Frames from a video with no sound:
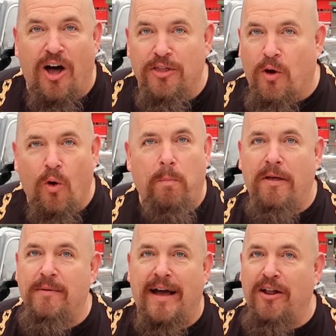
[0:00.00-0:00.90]
the whole
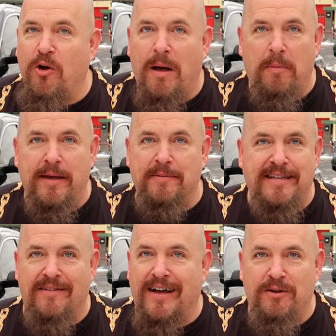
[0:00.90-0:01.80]
plane ride home, I'll be
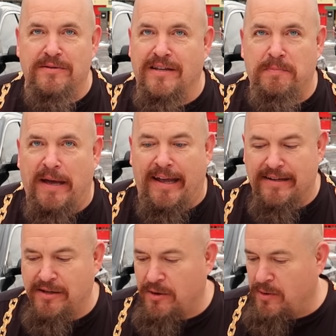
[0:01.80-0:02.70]
upset if I lose this bet.
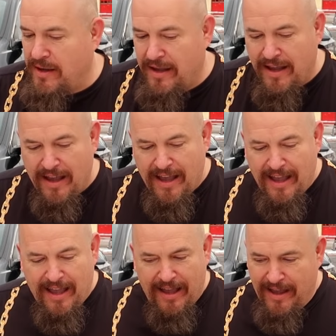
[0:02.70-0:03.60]
So
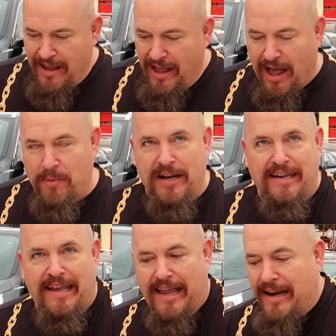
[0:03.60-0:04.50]
I'm going to
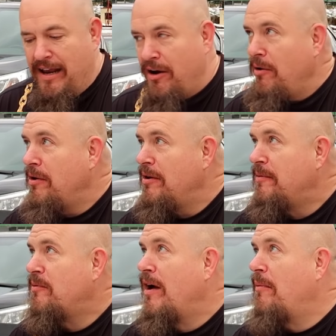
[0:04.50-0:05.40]
dig in here.
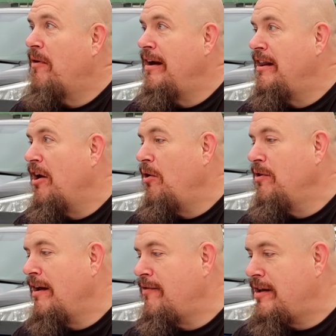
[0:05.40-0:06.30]
I'm ready to go. You
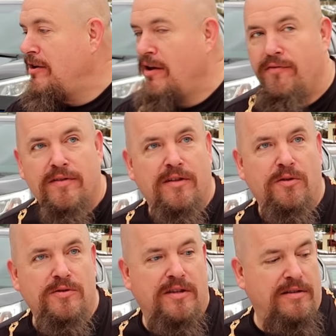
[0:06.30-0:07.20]
have, you have,
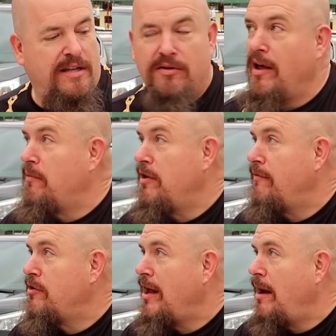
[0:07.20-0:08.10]
who's, Except you have, you have
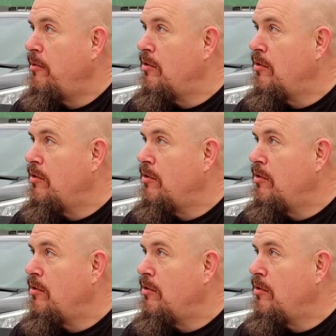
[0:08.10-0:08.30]
your timer,